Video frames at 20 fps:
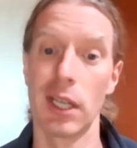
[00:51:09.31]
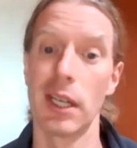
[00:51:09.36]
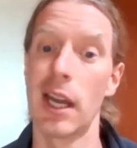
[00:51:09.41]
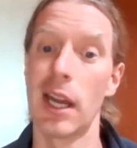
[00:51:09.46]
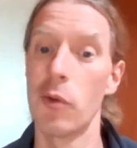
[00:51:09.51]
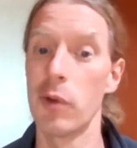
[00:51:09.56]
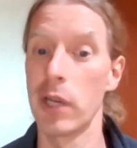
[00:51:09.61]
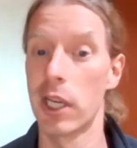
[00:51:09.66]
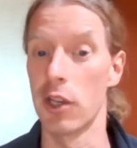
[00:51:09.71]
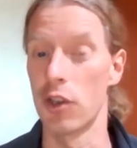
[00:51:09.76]
Now
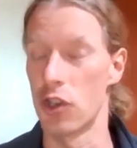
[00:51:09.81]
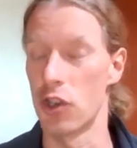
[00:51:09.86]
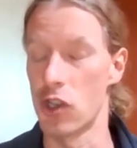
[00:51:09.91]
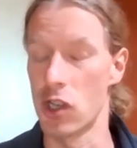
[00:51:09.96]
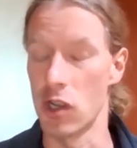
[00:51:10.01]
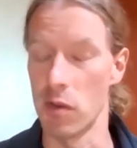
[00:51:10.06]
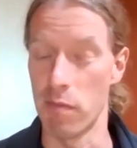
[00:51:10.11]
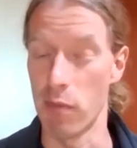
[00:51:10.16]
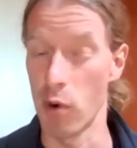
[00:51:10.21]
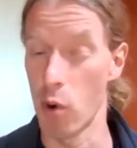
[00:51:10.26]
we can
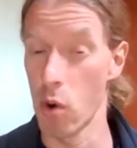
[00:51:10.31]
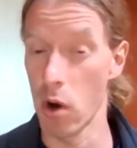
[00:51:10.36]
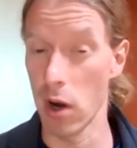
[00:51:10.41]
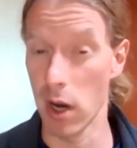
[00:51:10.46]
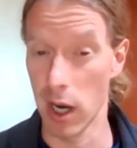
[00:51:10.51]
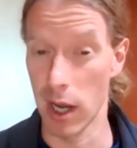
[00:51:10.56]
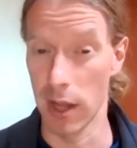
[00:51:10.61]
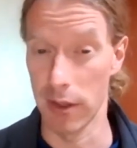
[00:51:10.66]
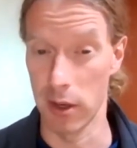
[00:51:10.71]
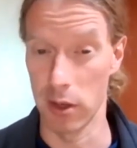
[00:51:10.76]
support
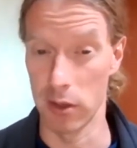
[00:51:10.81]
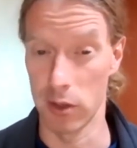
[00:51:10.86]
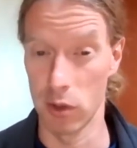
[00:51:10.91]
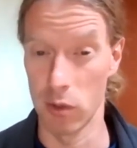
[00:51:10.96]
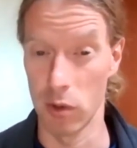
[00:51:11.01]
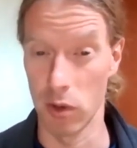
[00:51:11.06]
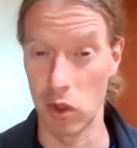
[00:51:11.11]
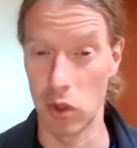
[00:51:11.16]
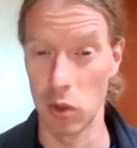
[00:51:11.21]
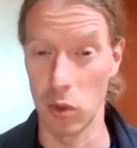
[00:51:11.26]
others who
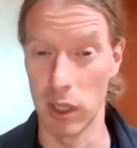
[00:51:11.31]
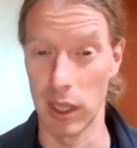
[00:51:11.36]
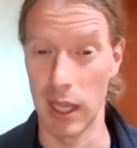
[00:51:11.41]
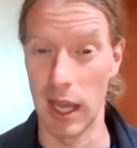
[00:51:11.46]
are doing